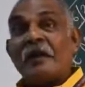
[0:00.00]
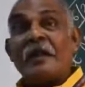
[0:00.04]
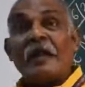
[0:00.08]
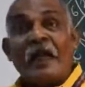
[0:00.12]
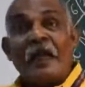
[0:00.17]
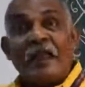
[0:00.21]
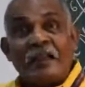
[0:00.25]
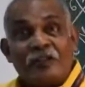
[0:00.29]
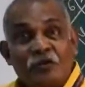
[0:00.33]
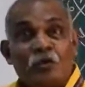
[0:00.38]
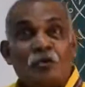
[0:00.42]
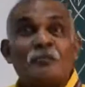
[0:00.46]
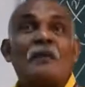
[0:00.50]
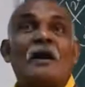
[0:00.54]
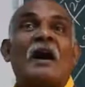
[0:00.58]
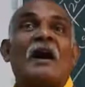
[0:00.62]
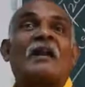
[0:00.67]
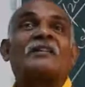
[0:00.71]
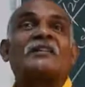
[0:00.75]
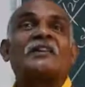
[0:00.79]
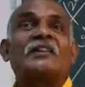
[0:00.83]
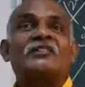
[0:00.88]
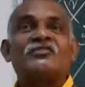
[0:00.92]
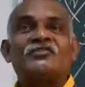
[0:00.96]
and new
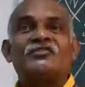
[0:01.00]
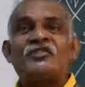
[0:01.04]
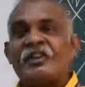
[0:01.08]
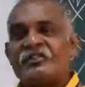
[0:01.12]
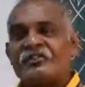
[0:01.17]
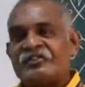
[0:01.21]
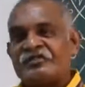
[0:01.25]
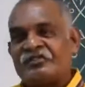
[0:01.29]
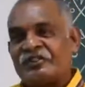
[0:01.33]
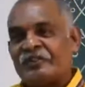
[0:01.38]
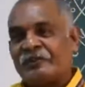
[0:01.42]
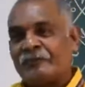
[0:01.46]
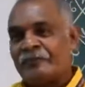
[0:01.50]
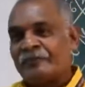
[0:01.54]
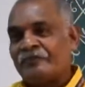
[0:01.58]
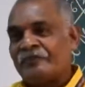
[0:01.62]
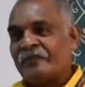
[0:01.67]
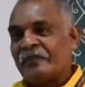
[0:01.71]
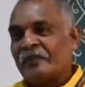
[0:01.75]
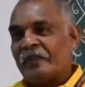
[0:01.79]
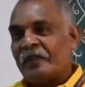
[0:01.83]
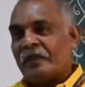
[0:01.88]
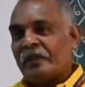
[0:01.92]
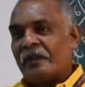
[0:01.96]
market niche,
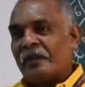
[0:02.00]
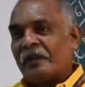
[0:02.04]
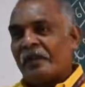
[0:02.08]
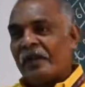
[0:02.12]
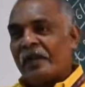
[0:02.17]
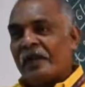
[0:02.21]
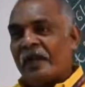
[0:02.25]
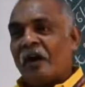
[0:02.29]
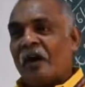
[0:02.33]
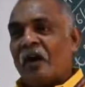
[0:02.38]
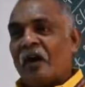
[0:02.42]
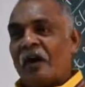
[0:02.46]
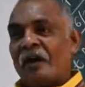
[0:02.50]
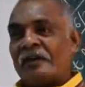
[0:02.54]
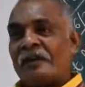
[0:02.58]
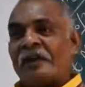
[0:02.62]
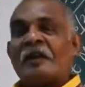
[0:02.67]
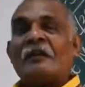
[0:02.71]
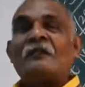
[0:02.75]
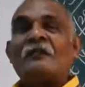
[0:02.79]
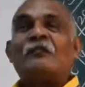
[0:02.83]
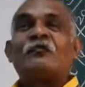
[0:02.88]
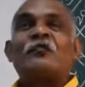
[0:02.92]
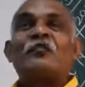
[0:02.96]
or
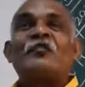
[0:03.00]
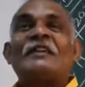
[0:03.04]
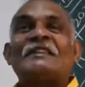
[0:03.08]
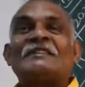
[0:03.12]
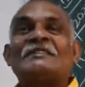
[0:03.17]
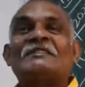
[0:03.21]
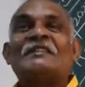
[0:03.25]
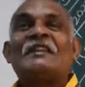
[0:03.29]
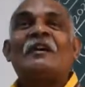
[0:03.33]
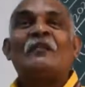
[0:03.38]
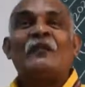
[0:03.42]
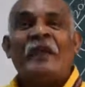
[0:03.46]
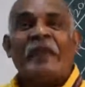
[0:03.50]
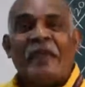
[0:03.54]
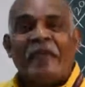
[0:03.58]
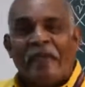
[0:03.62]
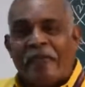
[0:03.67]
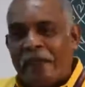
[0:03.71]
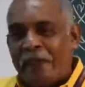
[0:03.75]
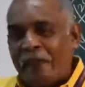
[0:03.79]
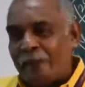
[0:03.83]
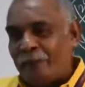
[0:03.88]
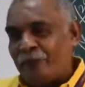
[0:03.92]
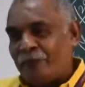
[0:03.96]
influence the
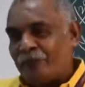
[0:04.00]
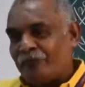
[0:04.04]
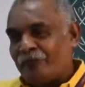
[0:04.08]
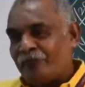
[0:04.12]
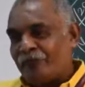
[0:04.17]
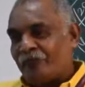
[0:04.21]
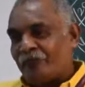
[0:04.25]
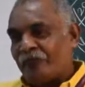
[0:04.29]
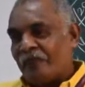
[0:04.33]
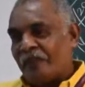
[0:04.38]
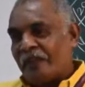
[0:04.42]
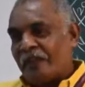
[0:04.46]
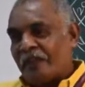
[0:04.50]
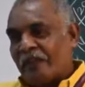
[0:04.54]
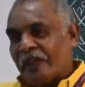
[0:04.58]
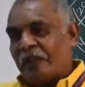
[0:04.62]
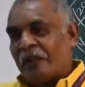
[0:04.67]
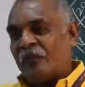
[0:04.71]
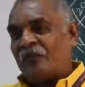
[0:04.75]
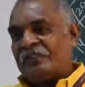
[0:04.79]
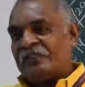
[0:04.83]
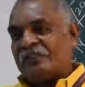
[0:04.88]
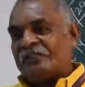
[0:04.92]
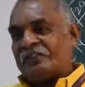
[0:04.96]
way
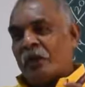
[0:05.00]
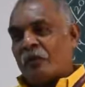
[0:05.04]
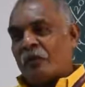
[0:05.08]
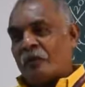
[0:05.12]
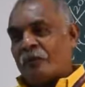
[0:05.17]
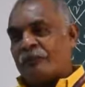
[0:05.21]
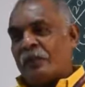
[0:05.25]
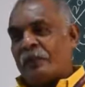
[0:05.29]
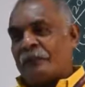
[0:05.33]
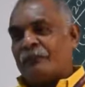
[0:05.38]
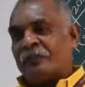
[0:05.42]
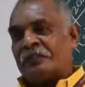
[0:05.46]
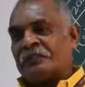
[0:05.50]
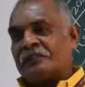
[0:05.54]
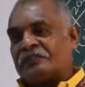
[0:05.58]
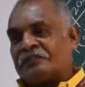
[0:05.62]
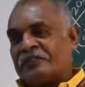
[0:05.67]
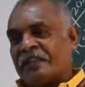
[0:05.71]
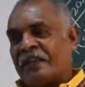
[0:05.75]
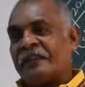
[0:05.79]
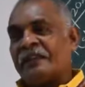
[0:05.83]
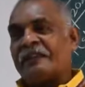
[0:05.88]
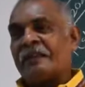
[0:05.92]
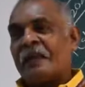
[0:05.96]
in which our people
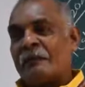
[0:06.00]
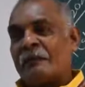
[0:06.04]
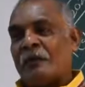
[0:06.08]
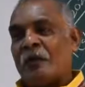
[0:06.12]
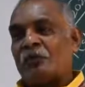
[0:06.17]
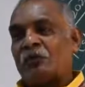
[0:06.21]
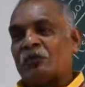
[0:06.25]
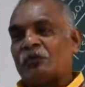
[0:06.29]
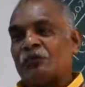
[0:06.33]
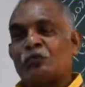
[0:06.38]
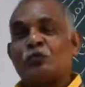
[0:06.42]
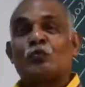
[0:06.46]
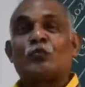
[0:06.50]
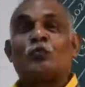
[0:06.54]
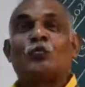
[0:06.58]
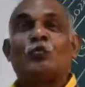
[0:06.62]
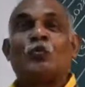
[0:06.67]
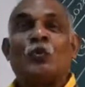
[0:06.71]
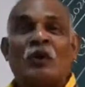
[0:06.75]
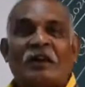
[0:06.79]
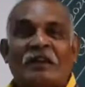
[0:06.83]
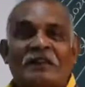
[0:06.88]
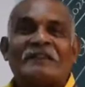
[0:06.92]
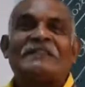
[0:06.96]
think about
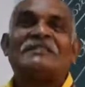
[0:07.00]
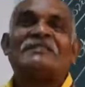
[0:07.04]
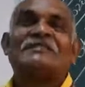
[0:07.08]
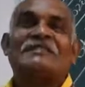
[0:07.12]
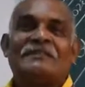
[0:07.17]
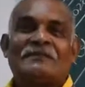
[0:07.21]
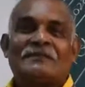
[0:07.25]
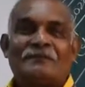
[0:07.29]
quality.